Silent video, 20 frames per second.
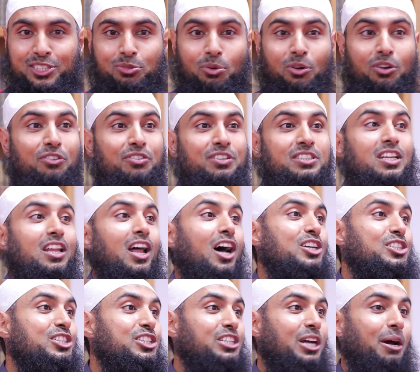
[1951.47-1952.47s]
it's one of his
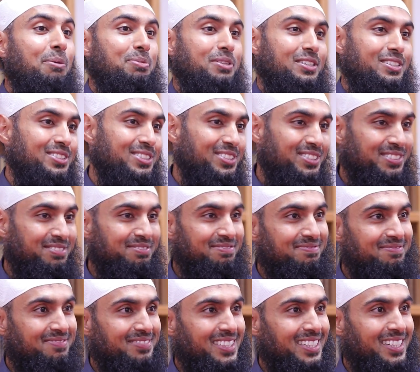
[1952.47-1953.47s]
larger chapters
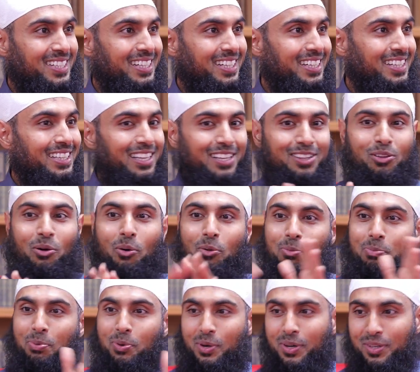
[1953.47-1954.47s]
in the
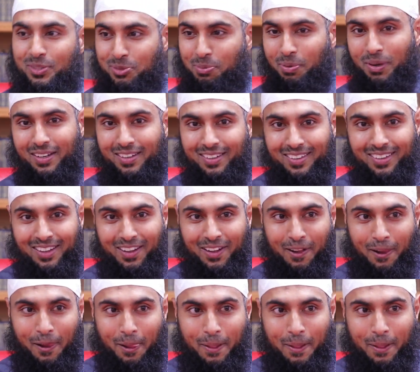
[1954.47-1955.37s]
whole book, subhanallah.